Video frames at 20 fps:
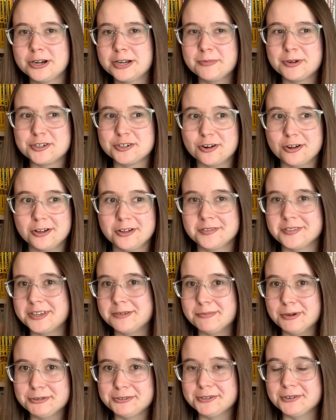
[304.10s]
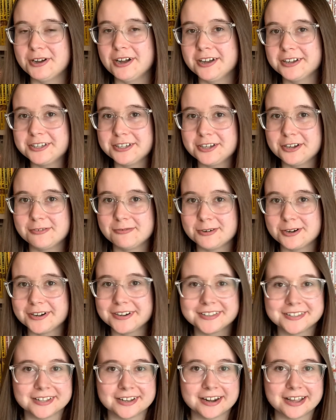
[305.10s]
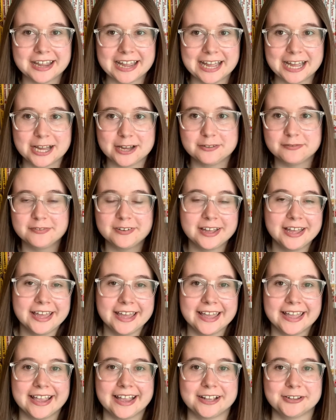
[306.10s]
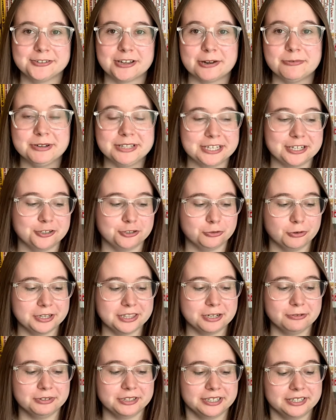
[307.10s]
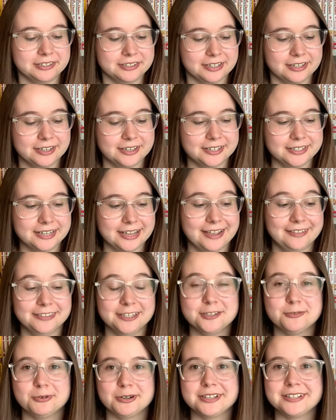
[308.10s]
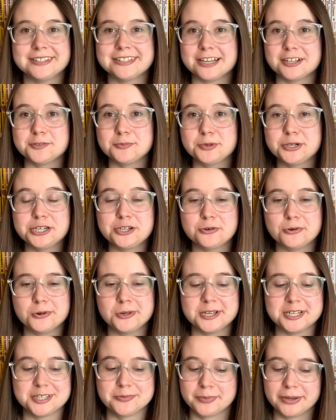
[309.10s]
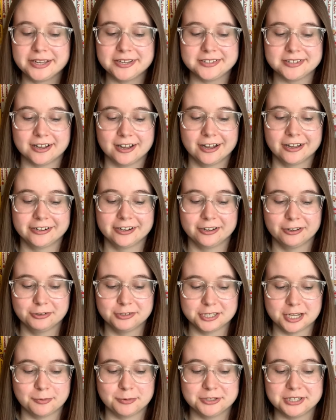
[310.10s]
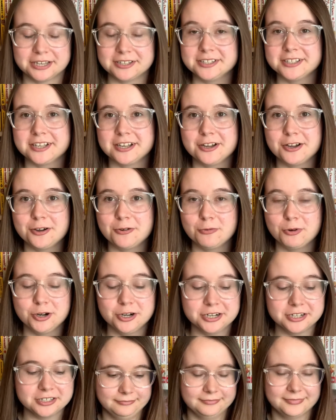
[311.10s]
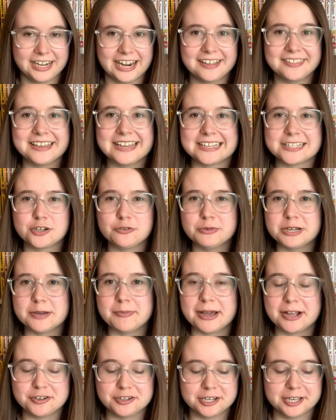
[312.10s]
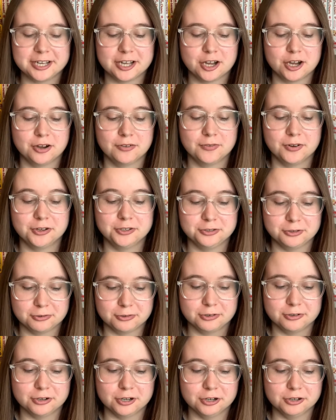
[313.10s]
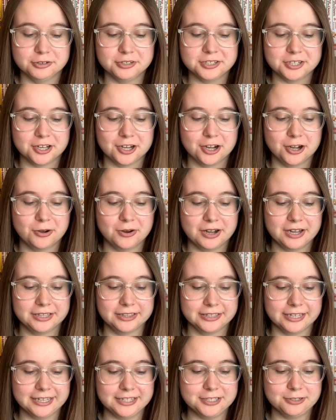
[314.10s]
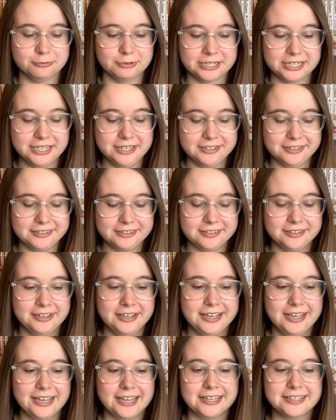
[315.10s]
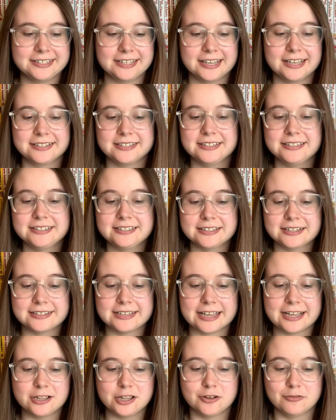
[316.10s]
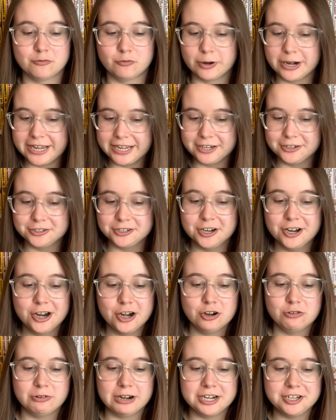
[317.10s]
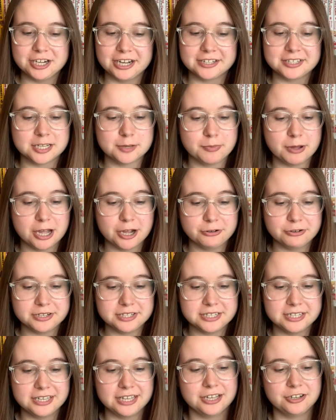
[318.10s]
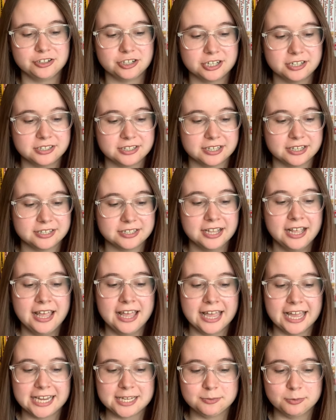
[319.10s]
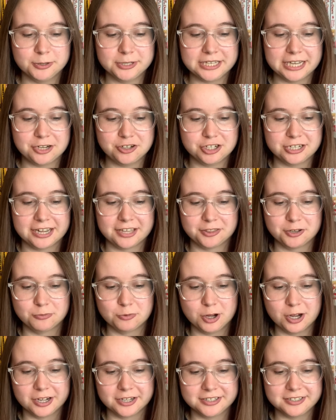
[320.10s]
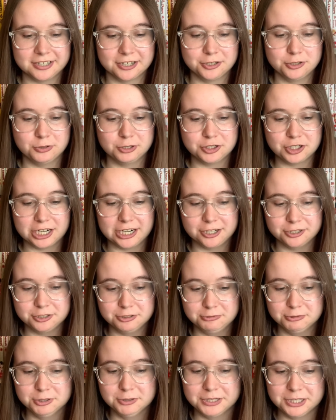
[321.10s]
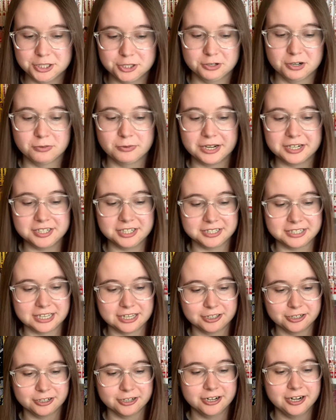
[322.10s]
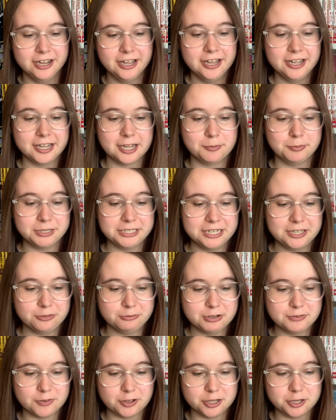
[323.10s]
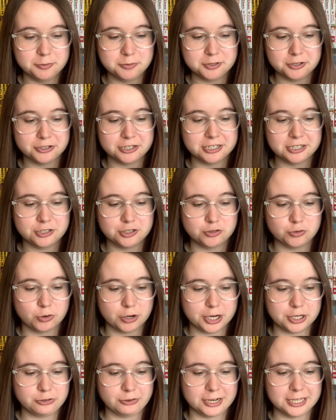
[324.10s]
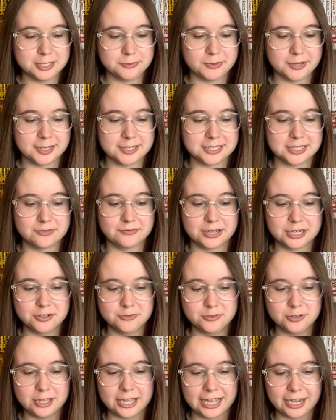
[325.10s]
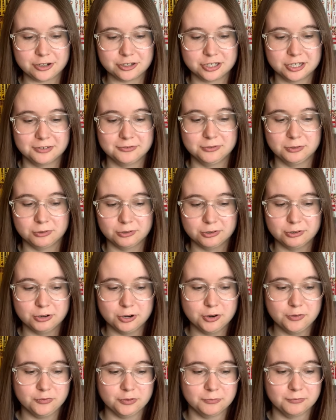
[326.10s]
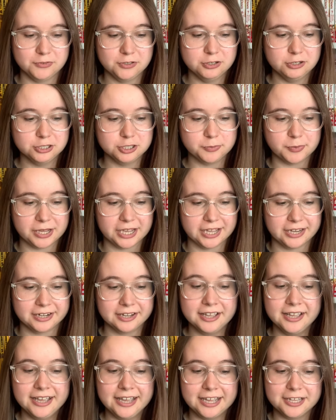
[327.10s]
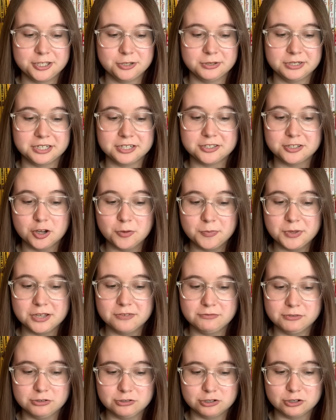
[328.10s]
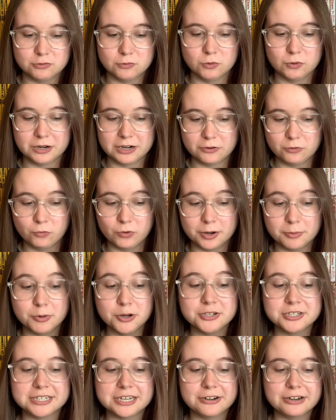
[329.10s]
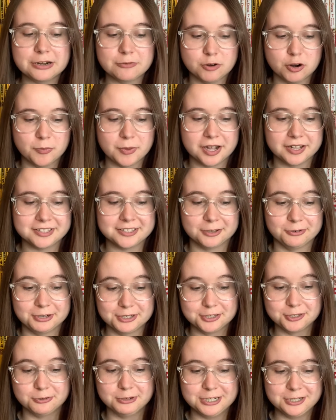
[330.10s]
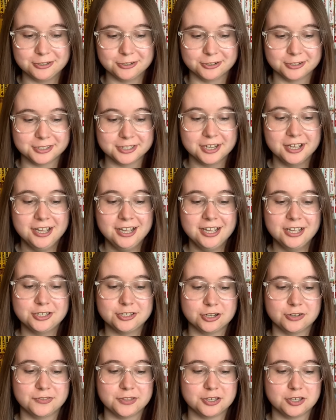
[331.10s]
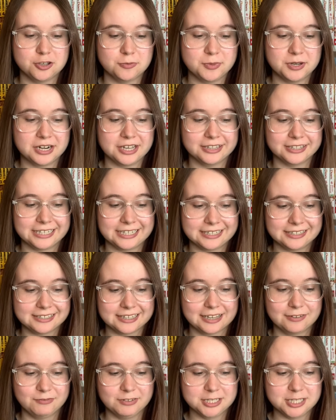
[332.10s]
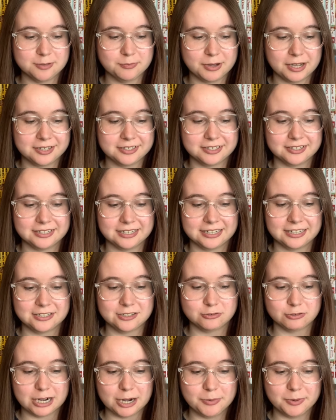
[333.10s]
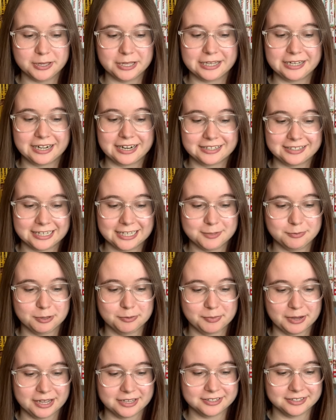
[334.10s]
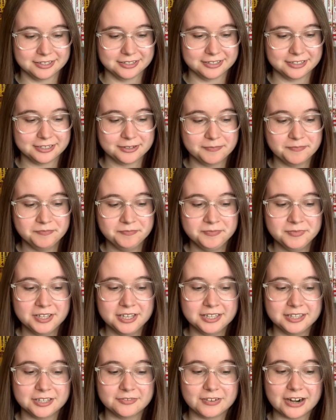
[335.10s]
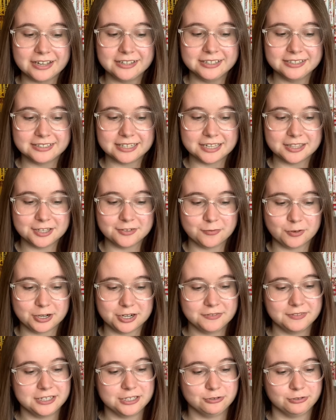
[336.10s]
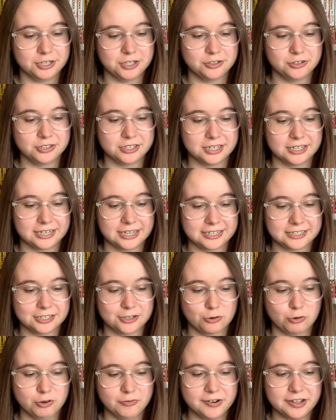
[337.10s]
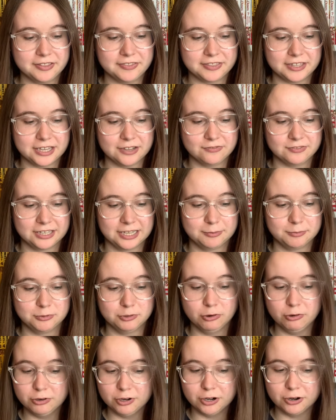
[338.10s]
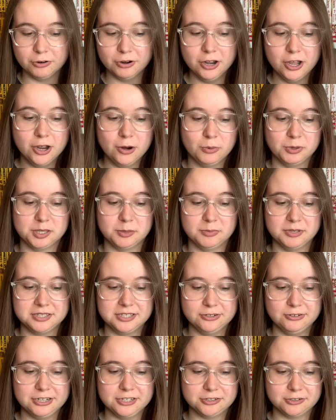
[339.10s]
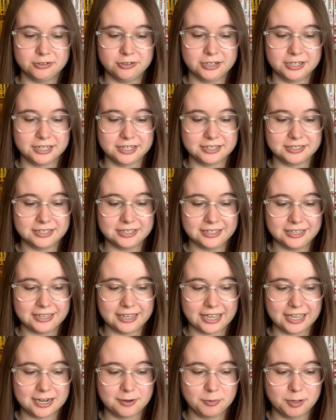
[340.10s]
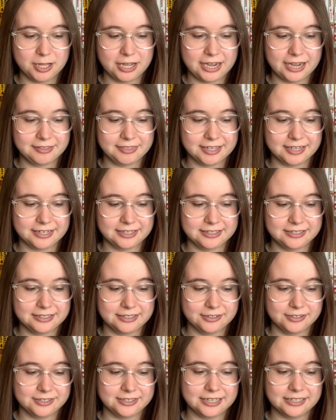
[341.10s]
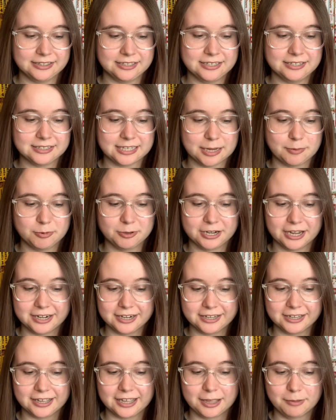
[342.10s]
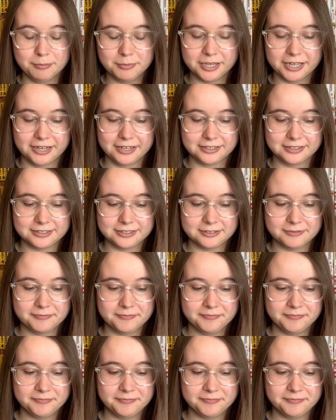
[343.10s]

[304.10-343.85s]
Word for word: much all the Moto Hagio works that I have, and so I really enjoy their releases, and this one sounds pretty cool. It's based on Osamu Tezuka works. I think it's a reimagining of Dororo, so let's read it. It says, This is a tale of rage rage against hypocrisy, injustice, exploitation, and the wrongs done to a child who grew into a righteous killer. Complete in three volumes, Search and Destroy transplants the vengeful action of Dororo from feudal Japan into a dystopian future where, where mercenary robots known as creatures serve the human elite and victimize the city's scrabbling, desperate masses. The violent death of one of these creatures connects an orphan thief named Doro with a mysterious girl in a stinking animal hide that conceals deadly cybernetic implants